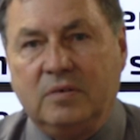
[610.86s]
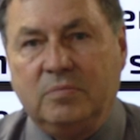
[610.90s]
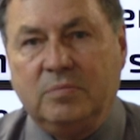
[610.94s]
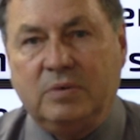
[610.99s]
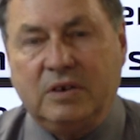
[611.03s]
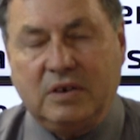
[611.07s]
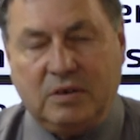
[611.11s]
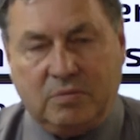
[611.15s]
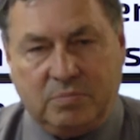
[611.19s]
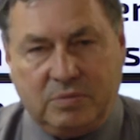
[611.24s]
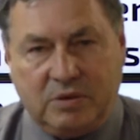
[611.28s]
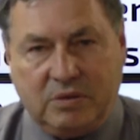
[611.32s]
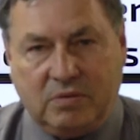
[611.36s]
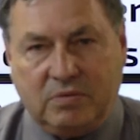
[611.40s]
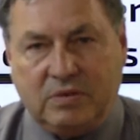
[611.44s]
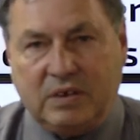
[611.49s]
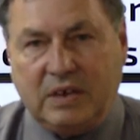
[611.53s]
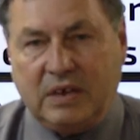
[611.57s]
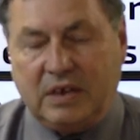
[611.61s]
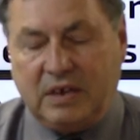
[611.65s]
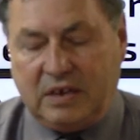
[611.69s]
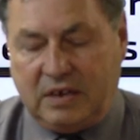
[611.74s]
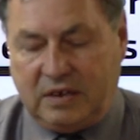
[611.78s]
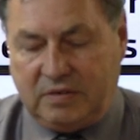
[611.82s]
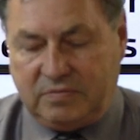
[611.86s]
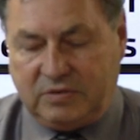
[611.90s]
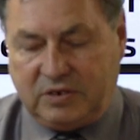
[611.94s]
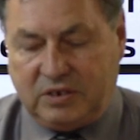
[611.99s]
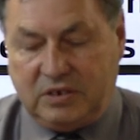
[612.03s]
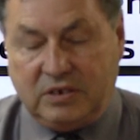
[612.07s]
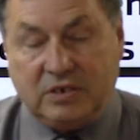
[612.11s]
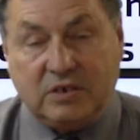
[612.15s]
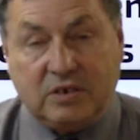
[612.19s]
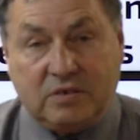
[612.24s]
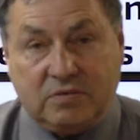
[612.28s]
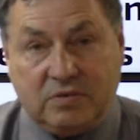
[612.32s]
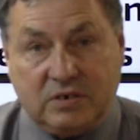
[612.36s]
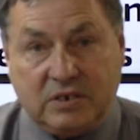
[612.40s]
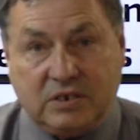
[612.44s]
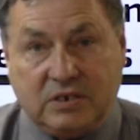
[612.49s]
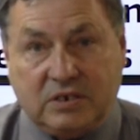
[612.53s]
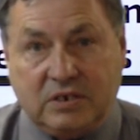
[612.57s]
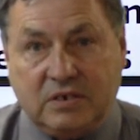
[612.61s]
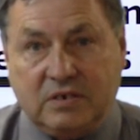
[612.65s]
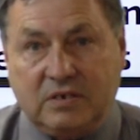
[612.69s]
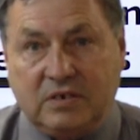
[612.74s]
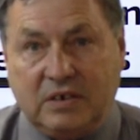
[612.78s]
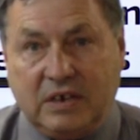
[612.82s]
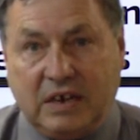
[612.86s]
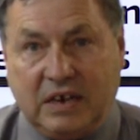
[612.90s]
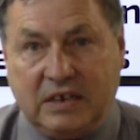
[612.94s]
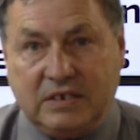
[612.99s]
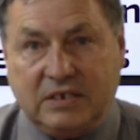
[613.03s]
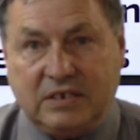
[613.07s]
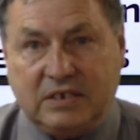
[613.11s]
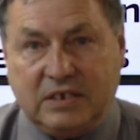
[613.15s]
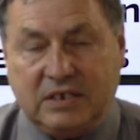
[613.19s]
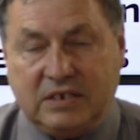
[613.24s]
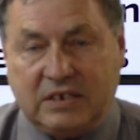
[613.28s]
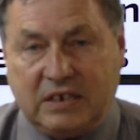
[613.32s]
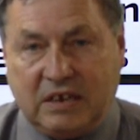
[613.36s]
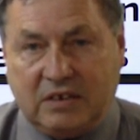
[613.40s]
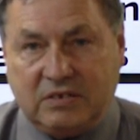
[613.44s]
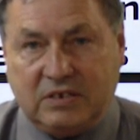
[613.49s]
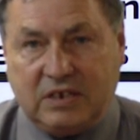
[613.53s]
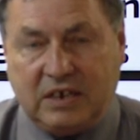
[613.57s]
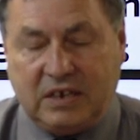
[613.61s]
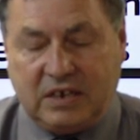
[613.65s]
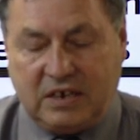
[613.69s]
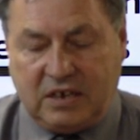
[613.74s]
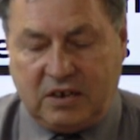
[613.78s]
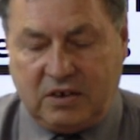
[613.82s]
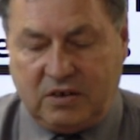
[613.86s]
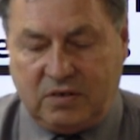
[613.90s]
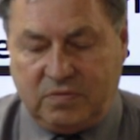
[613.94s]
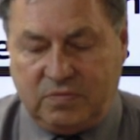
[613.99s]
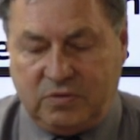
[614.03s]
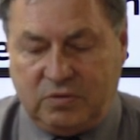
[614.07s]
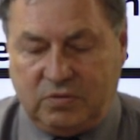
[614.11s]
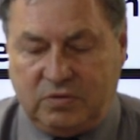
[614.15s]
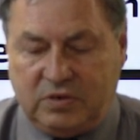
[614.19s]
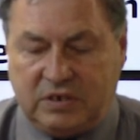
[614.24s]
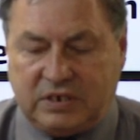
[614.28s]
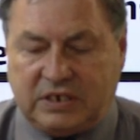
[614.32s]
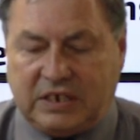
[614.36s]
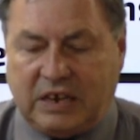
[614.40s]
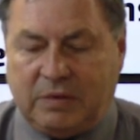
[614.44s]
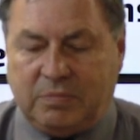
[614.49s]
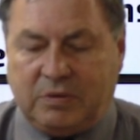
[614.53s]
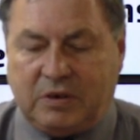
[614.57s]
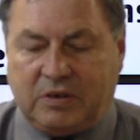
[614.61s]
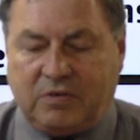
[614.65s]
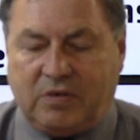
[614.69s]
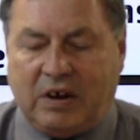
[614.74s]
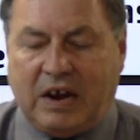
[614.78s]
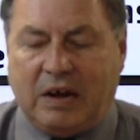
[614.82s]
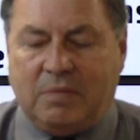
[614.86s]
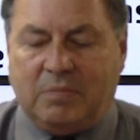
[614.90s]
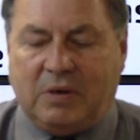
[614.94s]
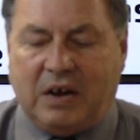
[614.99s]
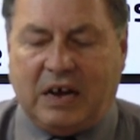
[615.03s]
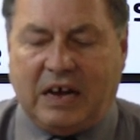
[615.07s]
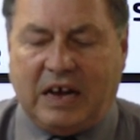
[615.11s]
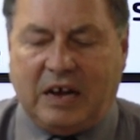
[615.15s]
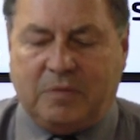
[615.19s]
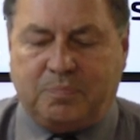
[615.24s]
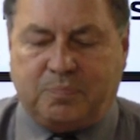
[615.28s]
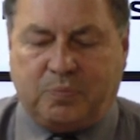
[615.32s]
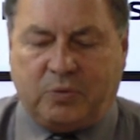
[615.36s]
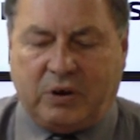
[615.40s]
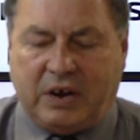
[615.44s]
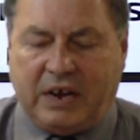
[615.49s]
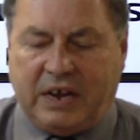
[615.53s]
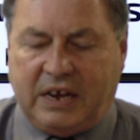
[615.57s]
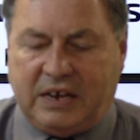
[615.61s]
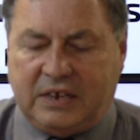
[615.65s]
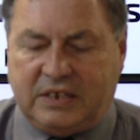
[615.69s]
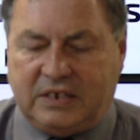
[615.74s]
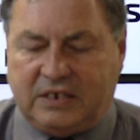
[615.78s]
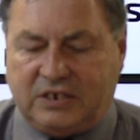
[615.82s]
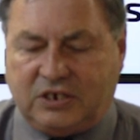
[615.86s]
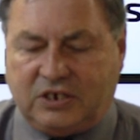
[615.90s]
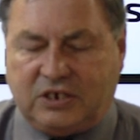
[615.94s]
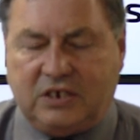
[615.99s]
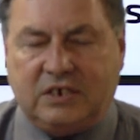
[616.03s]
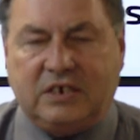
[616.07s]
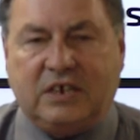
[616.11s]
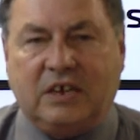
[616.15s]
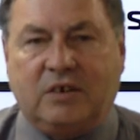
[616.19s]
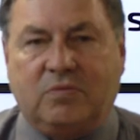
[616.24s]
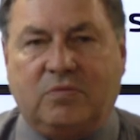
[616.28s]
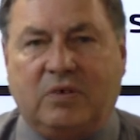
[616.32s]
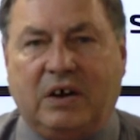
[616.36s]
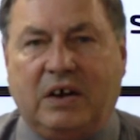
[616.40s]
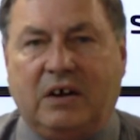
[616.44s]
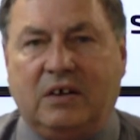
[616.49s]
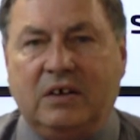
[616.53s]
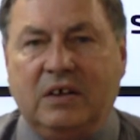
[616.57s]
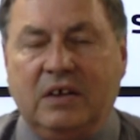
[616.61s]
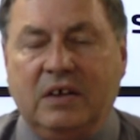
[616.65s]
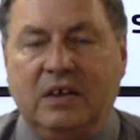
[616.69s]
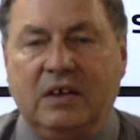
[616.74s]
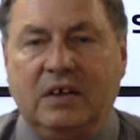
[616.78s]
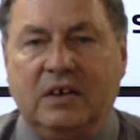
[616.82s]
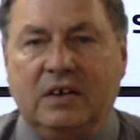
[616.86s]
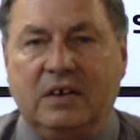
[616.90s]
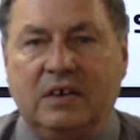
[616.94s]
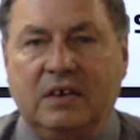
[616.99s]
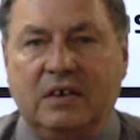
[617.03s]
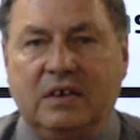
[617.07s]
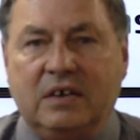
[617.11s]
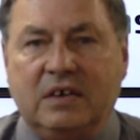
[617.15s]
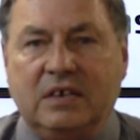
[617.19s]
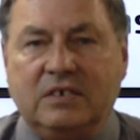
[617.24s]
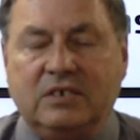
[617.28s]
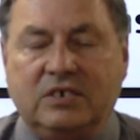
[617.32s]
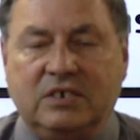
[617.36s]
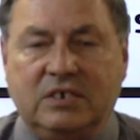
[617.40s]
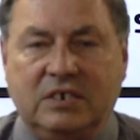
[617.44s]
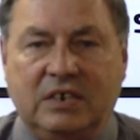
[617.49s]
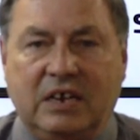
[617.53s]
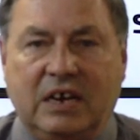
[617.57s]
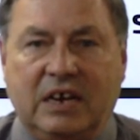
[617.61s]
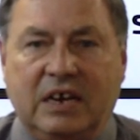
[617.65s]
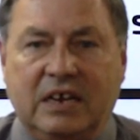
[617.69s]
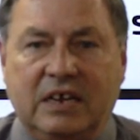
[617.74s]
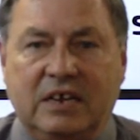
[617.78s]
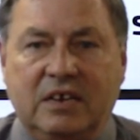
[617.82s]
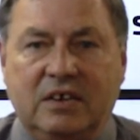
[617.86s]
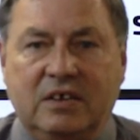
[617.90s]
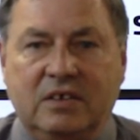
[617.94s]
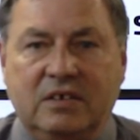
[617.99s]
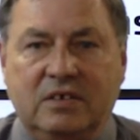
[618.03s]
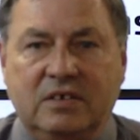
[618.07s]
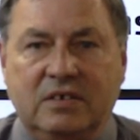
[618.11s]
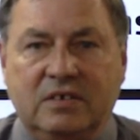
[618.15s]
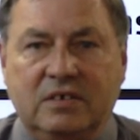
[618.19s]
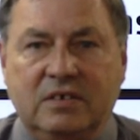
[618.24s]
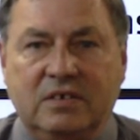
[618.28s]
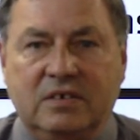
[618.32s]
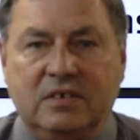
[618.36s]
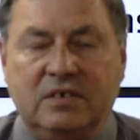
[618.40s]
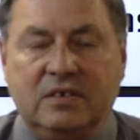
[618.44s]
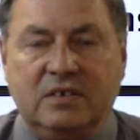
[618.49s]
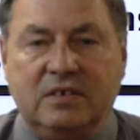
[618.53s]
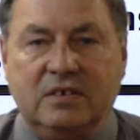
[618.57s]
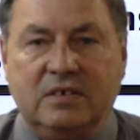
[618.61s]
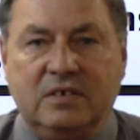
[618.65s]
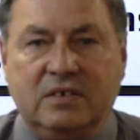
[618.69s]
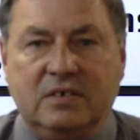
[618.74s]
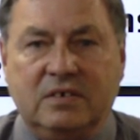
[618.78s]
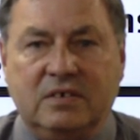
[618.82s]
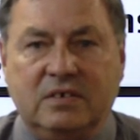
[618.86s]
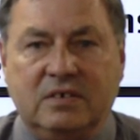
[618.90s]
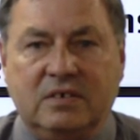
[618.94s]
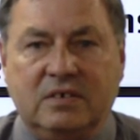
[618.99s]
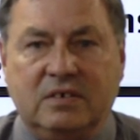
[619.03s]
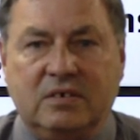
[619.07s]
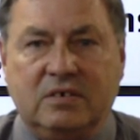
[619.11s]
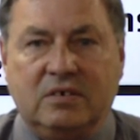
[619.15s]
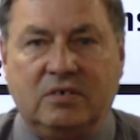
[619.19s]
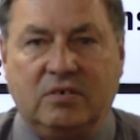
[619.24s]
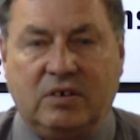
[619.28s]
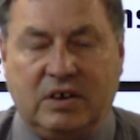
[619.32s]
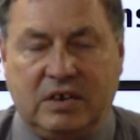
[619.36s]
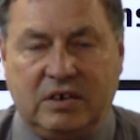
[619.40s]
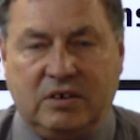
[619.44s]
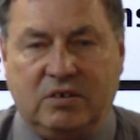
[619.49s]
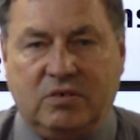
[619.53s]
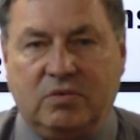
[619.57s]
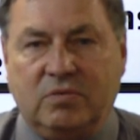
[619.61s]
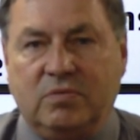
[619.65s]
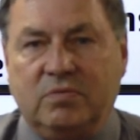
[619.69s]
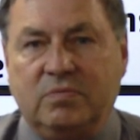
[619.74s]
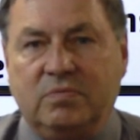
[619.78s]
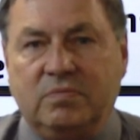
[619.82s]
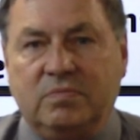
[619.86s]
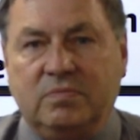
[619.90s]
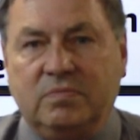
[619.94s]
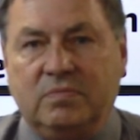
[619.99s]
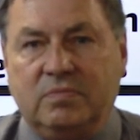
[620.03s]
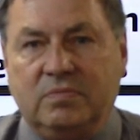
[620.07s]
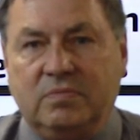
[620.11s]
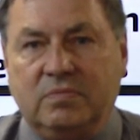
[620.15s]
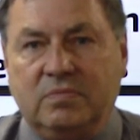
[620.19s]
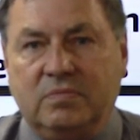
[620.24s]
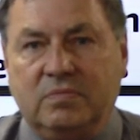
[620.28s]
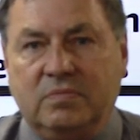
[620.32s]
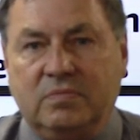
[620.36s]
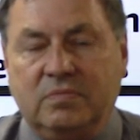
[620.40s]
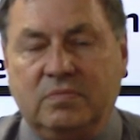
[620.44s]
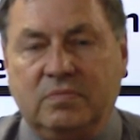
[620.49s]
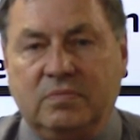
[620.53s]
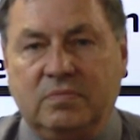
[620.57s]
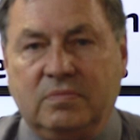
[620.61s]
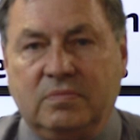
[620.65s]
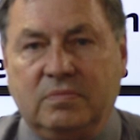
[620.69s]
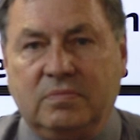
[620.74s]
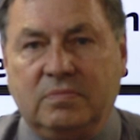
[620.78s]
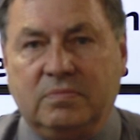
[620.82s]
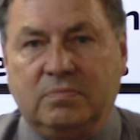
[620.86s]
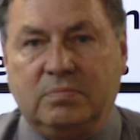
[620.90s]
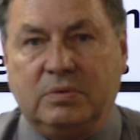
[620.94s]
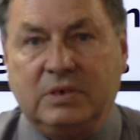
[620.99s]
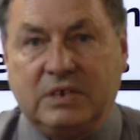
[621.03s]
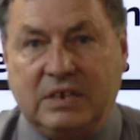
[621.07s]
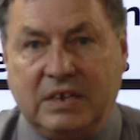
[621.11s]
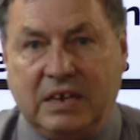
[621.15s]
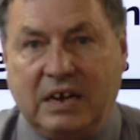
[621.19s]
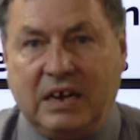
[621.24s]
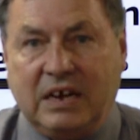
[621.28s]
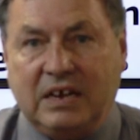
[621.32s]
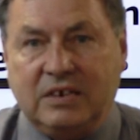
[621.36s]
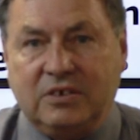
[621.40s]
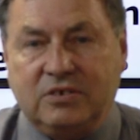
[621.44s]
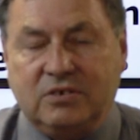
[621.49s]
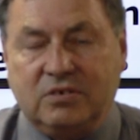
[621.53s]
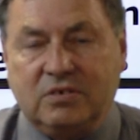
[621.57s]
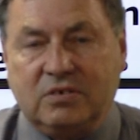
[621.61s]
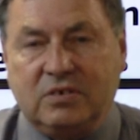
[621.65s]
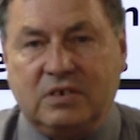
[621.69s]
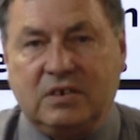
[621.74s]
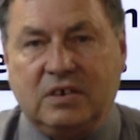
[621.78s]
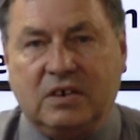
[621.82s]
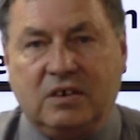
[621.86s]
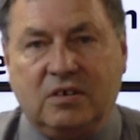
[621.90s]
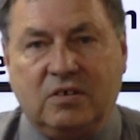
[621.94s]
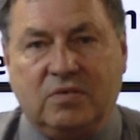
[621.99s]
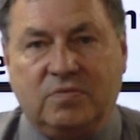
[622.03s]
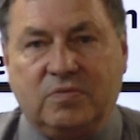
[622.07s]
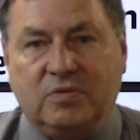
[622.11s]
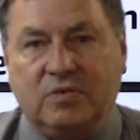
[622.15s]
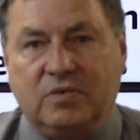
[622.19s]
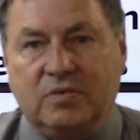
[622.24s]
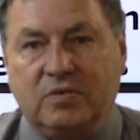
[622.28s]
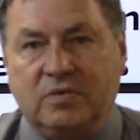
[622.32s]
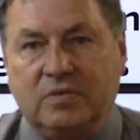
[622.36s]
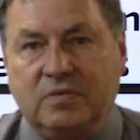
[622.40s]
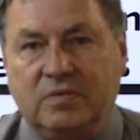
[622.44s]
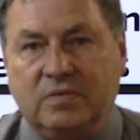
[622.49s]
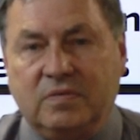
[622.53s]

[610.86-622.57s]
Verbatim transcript: but it'll be okay. If she's a Christian, God says, I'll take care of you. You say, but Grandma, I prayed that she'd get well, and she died. Oh, I know. But God took care of her.